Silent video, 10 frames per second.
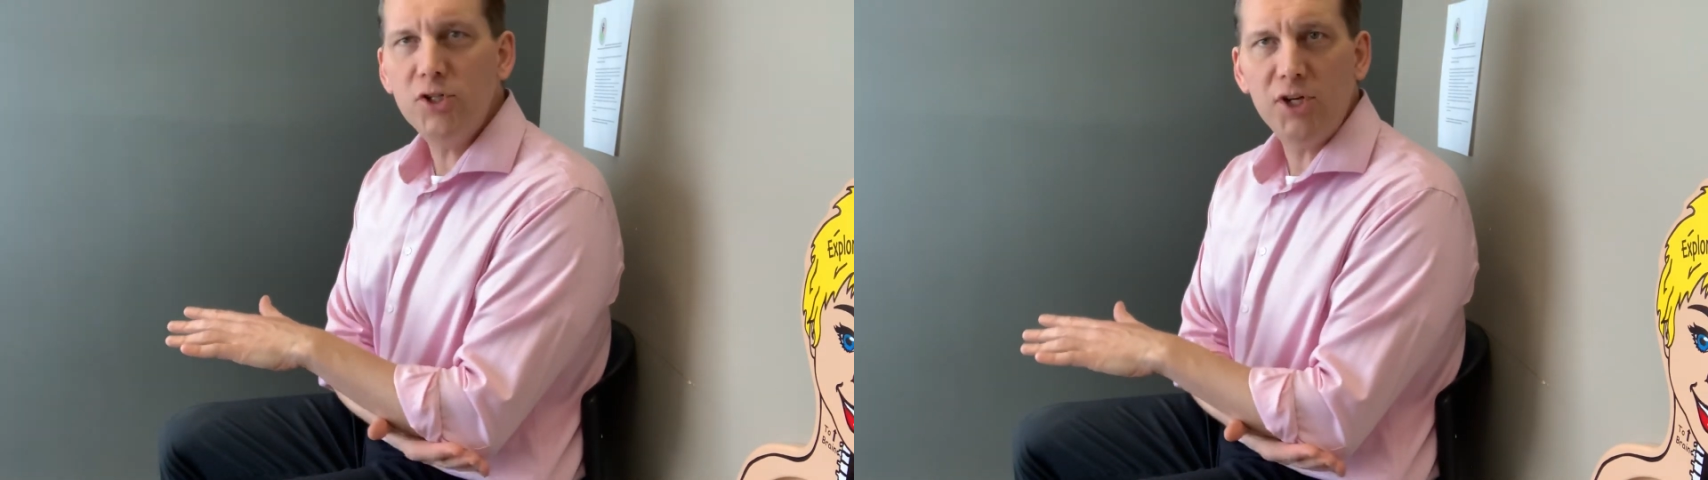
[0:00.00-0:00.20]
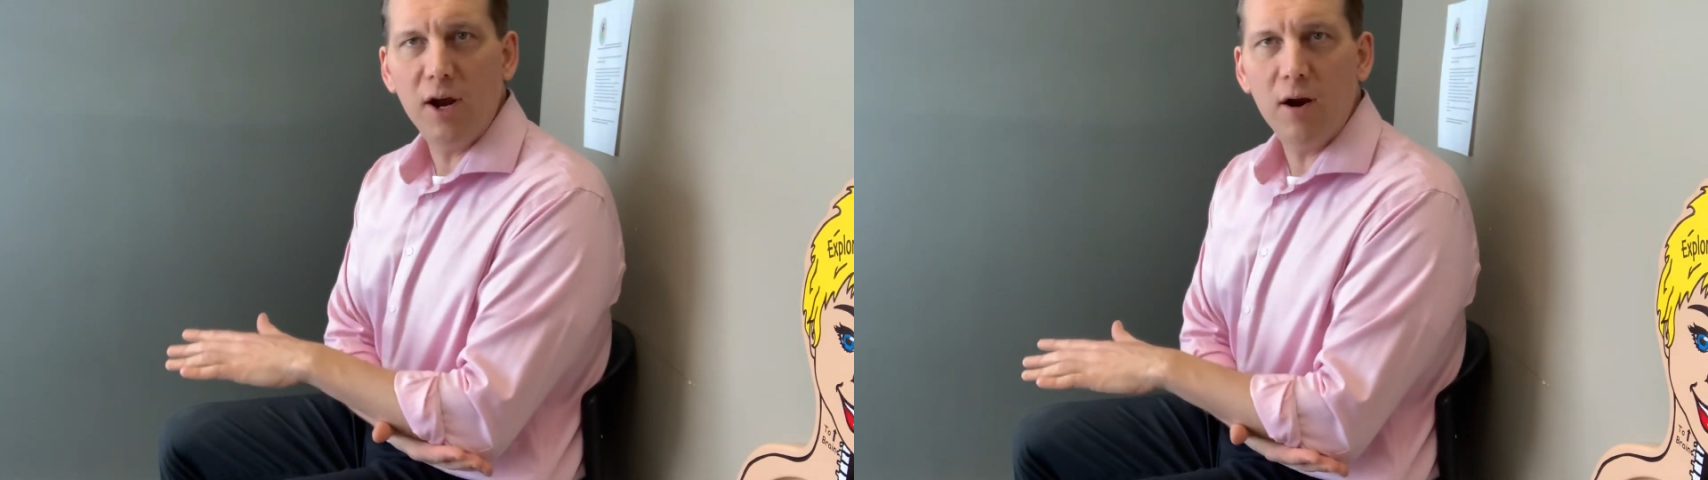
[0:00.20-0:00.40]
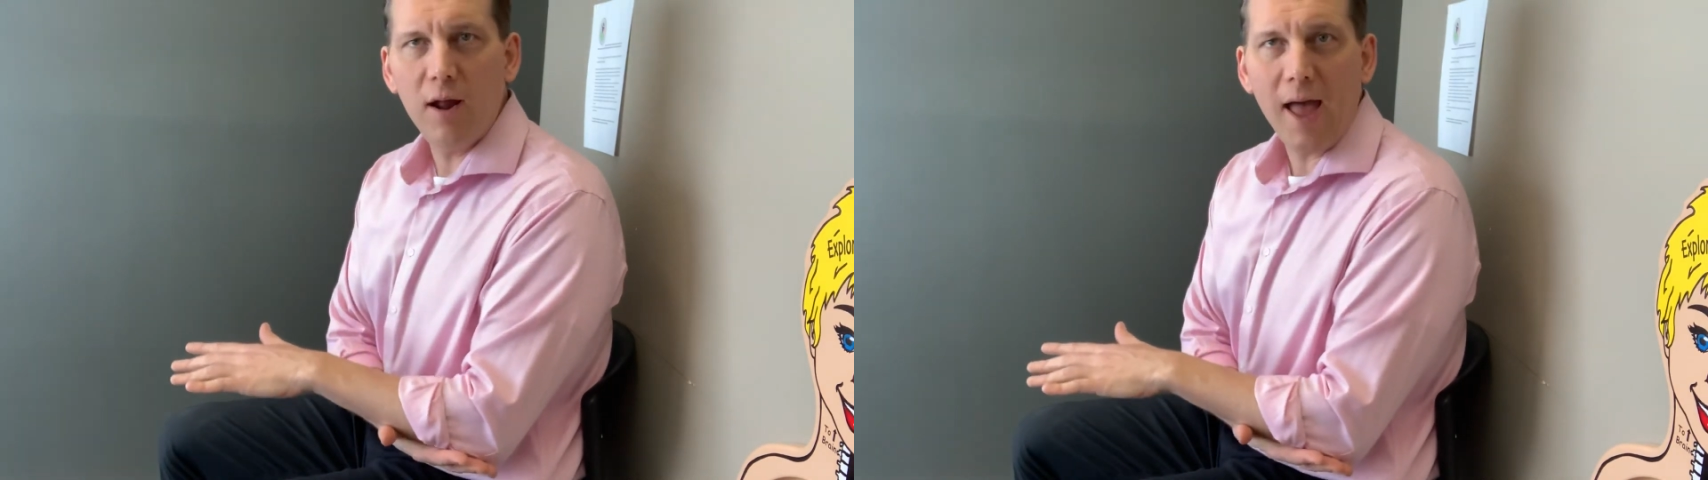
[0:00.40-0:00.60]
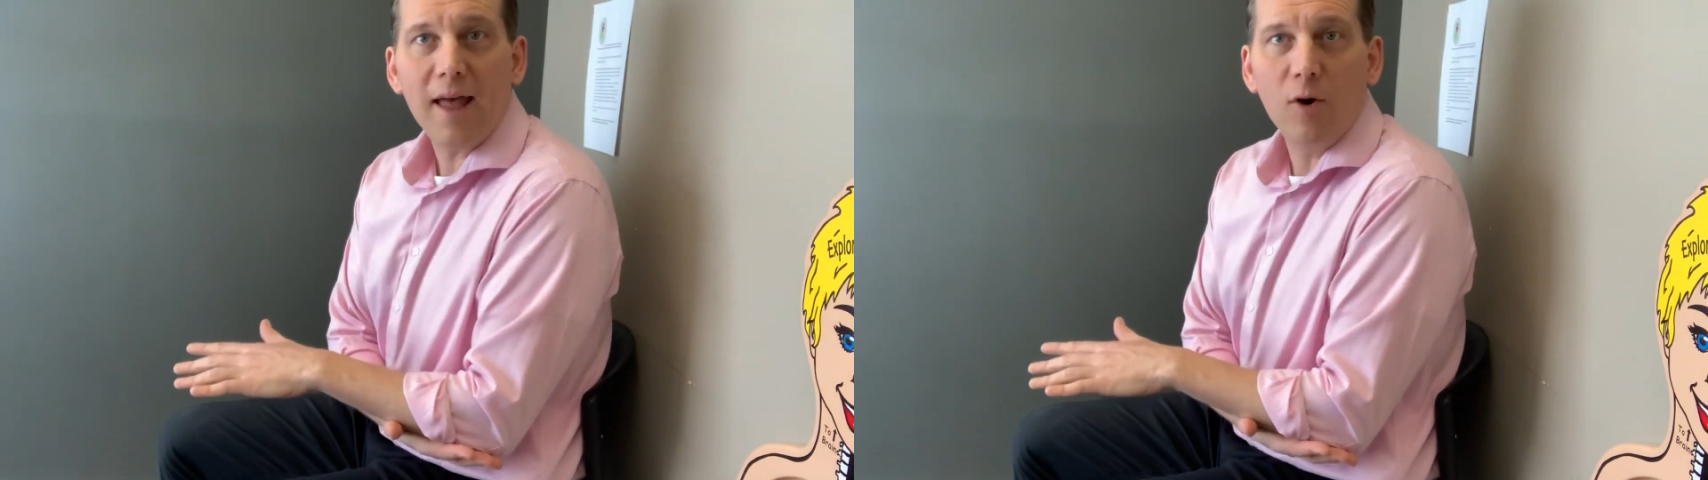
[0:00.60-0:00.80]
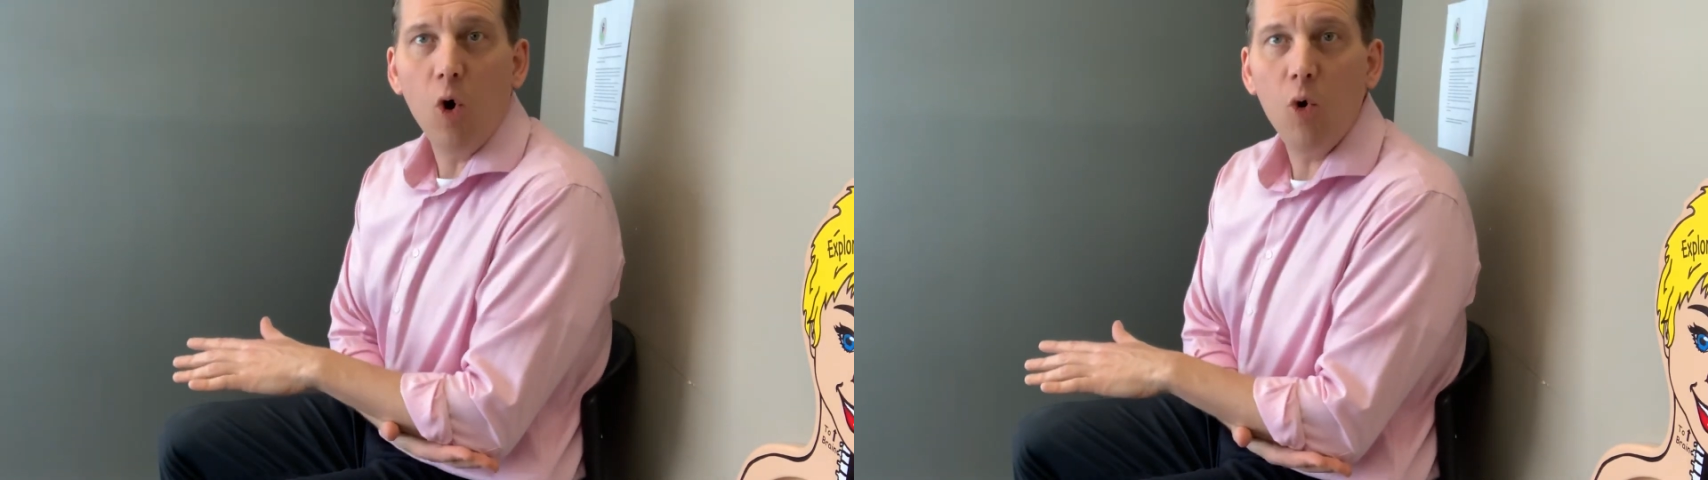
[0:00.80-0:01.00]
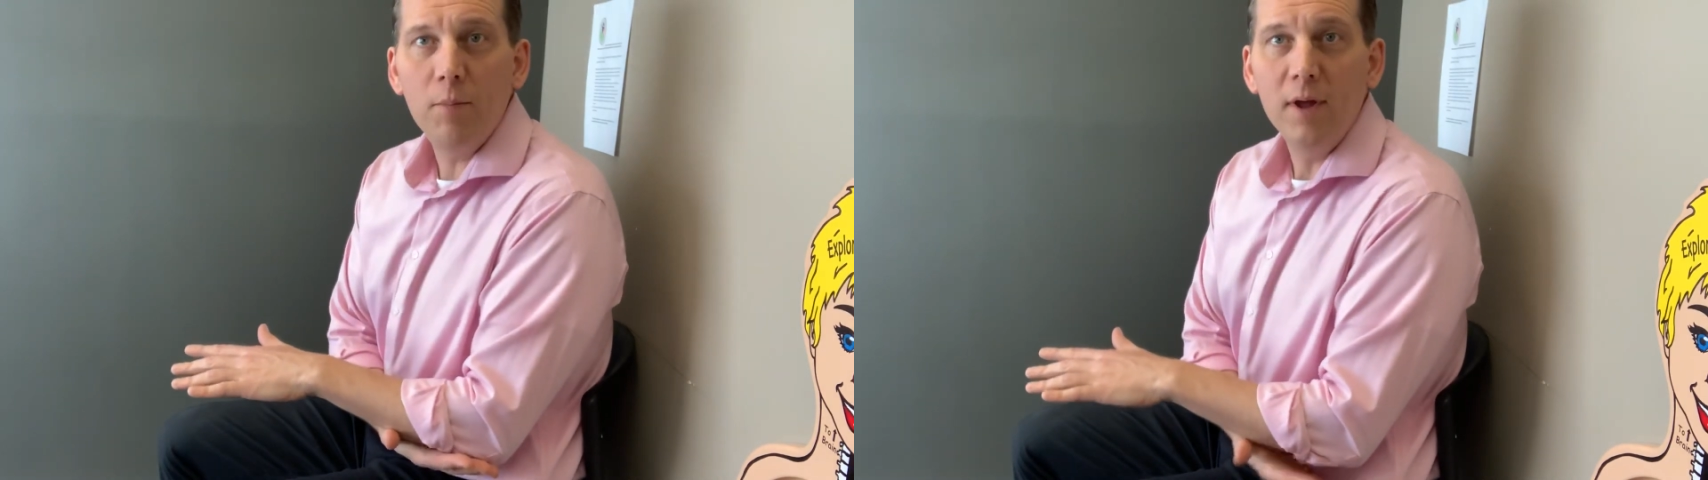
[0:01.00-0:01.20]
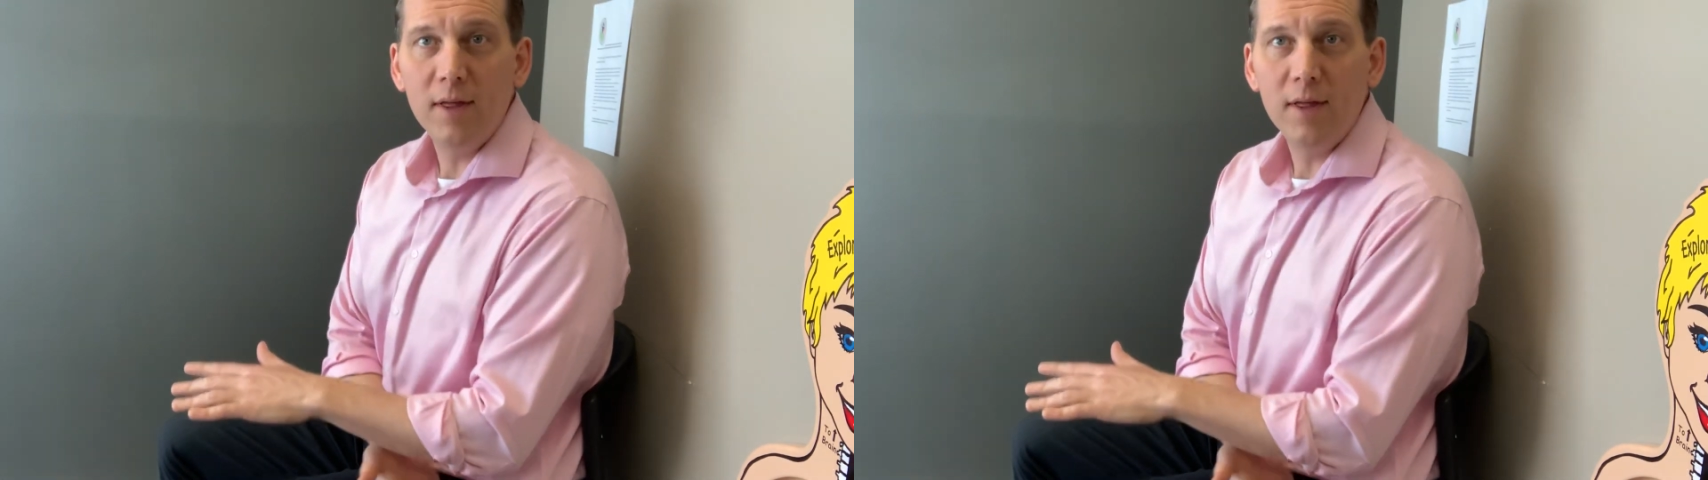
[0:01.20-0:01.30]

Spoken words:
chair at home,